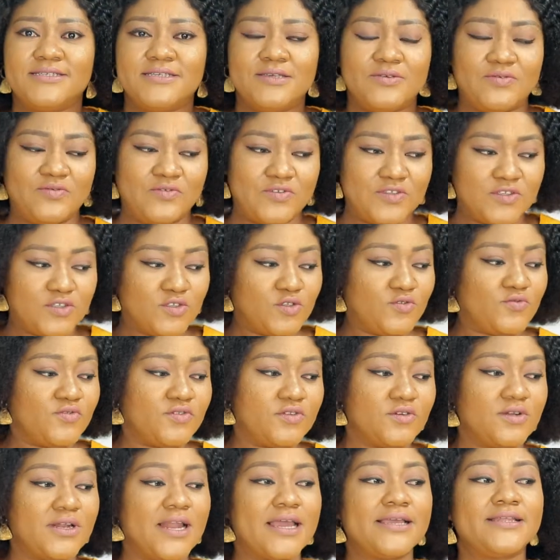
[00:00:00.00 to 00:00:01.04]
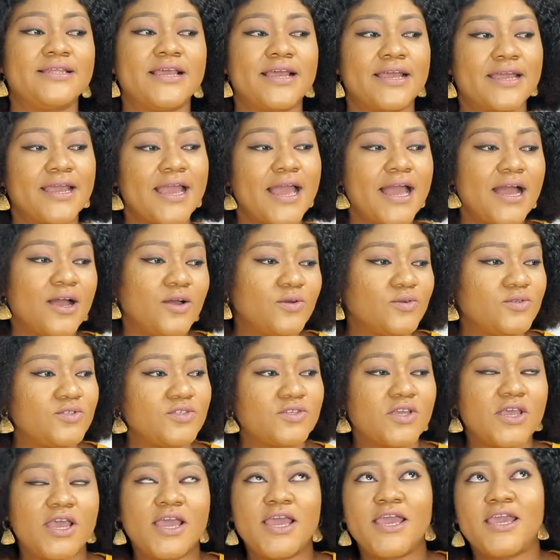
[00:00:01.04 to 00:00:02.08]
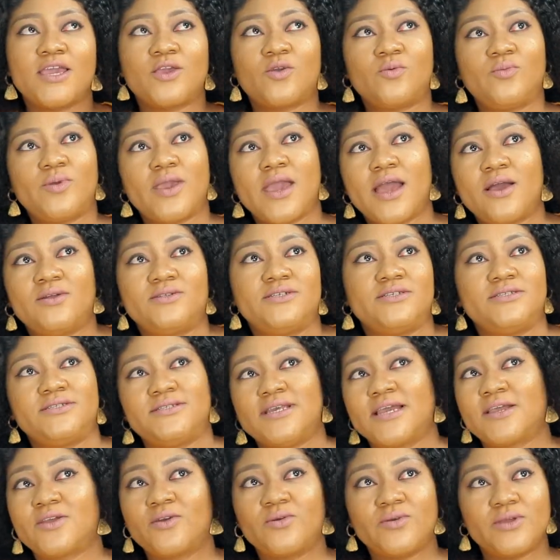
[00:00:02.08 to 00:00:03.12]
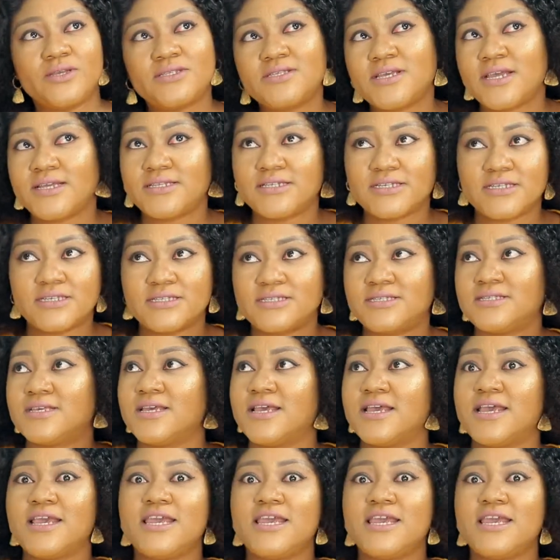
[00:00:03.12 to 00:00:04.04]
If you don't like their couch, it could be how they decorated it.